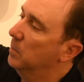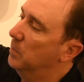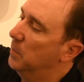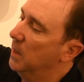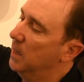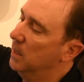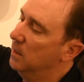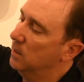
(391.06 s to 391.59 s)

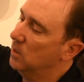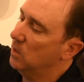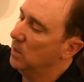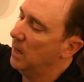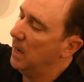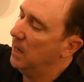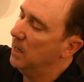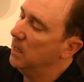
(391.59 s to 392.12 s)
But
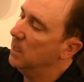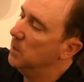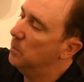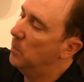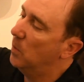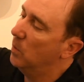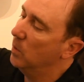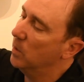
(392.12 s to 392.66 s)
at any
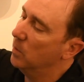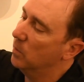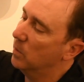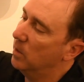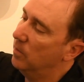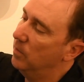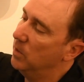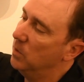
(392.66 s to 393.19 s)
point,
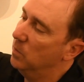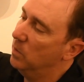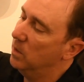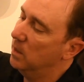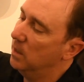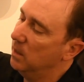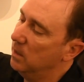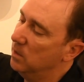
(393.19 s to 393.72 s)
wherever you
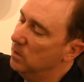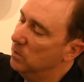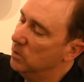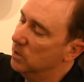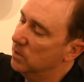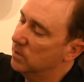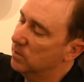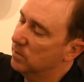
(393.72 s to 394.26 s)
want it, you
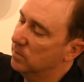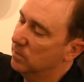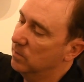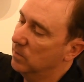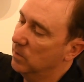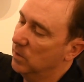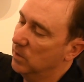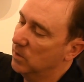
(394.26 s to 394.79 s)
just
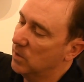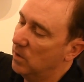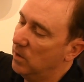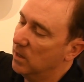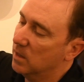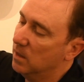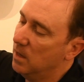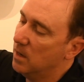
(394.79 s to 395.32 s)
turn
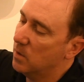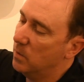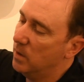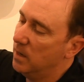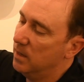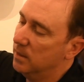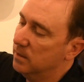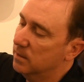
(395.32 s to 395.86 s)
it
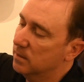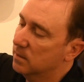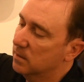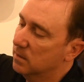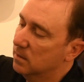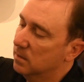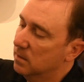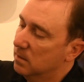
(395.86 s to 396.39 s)
clockwise
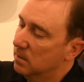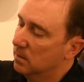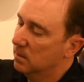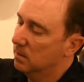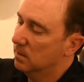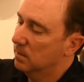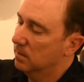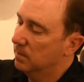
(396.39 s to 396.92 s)

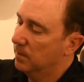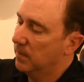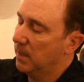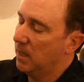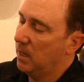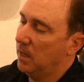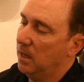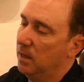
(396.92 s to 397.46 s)

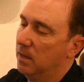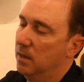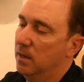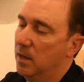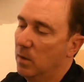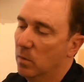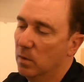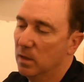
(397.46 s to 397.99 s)
and
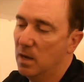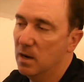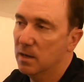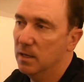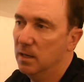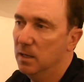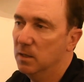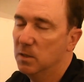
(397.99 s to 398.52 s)
it will lock
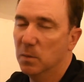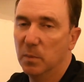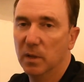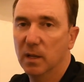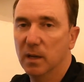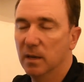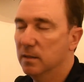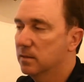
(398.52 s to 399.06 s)
it into
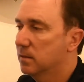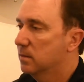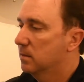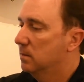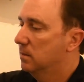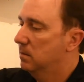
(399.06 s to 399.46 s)
place.